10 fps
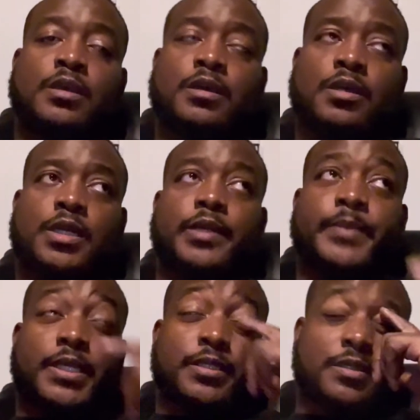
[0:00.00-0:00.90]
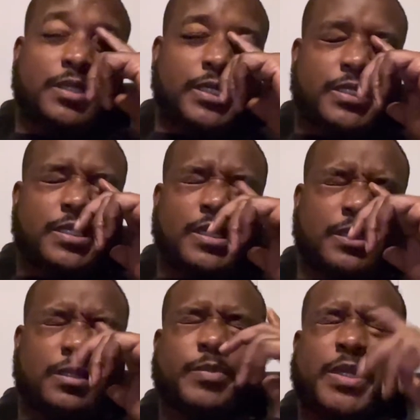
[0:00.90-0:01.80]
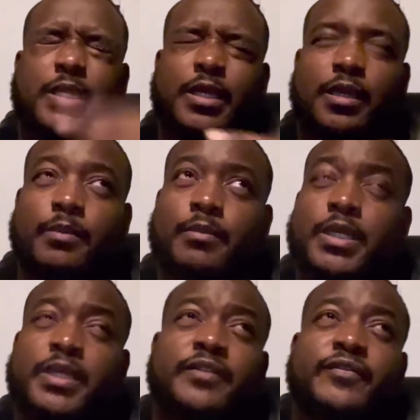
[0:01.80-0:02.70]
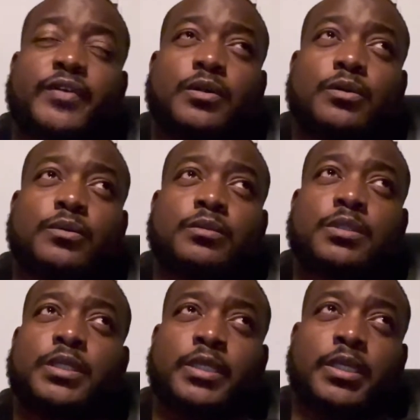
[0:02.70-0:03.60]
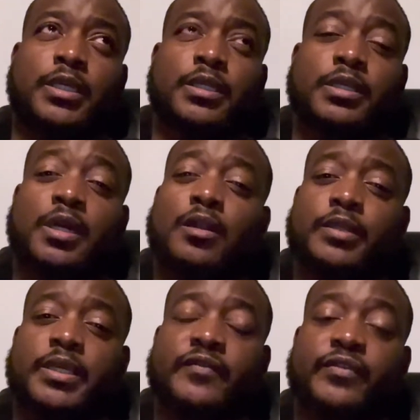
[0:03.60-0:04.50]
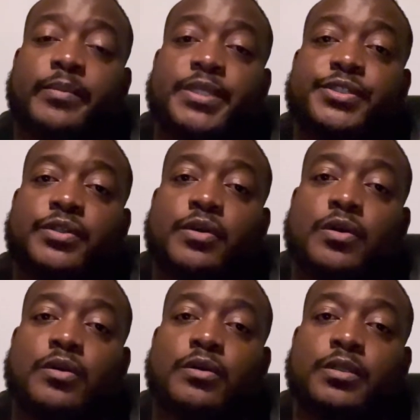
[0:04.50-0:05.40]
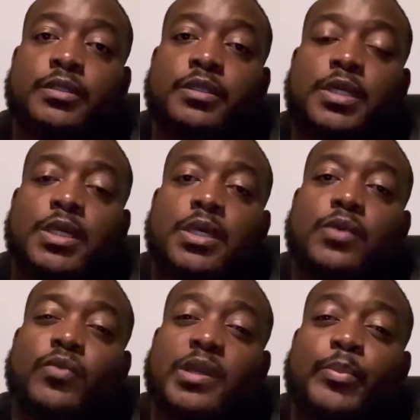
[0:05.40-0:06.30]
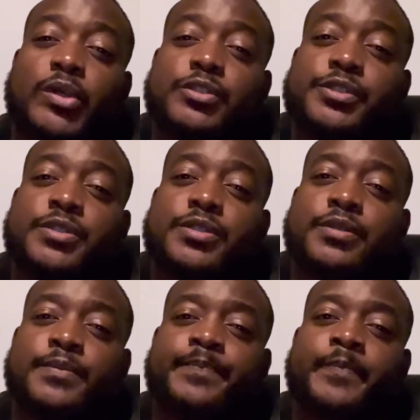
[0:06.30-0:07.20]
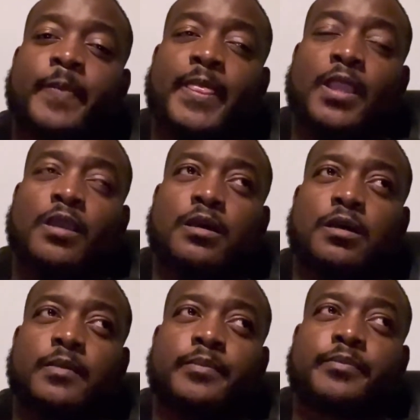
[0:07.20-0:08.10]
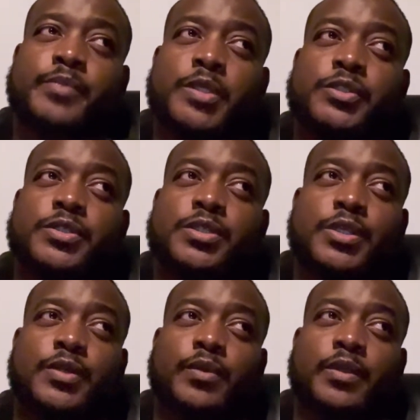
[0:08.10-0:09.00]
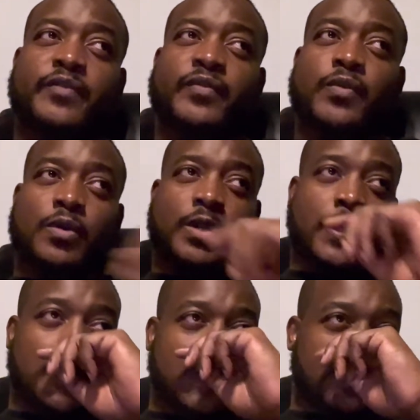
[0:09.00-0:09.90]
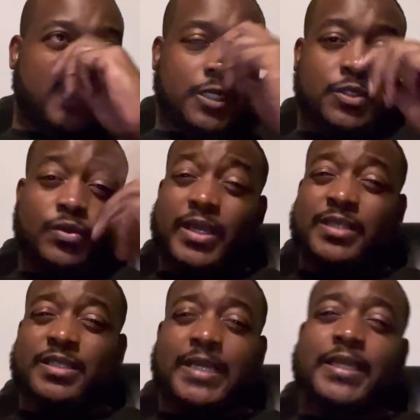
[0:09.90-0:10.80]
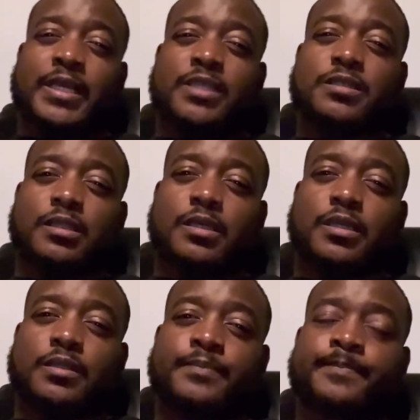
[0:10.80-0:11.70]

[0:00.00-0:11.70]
All right, man. So like I said, I looked back at my info and got all the information on when I purchased the unit for a 2008 Escalade.